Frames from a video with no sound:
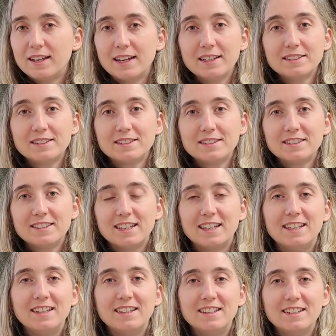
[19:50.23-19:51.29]
Yes,
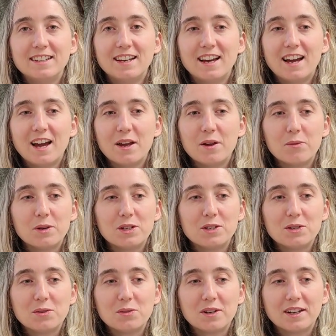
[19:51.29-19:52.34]
and I
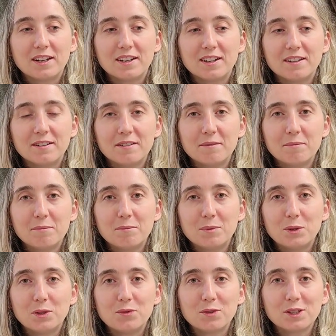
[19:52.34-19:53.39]
wish you
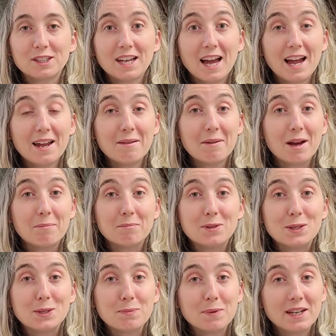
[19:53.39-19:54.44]
a beautiful time.
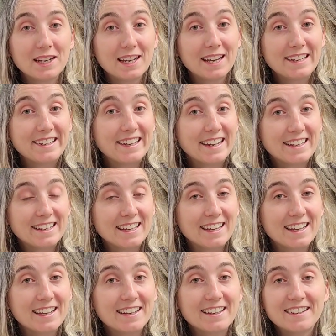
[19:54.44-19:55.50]
Happy spinning,
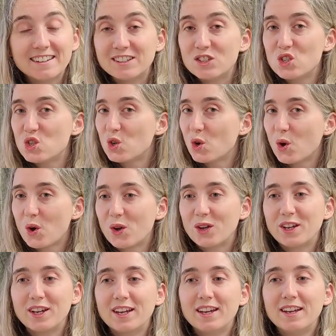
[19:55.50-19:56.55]
knitting,
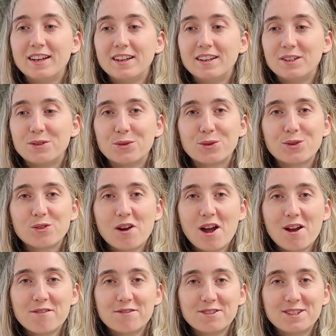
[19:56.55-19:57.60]
enjoy your
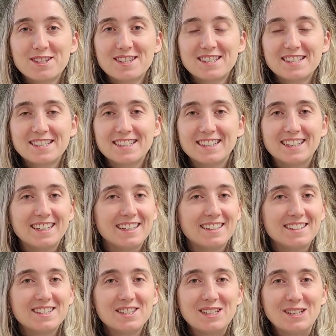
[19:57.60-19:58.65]
crafts, and
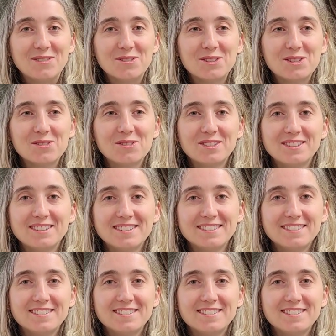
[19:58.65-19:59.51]
see you soon.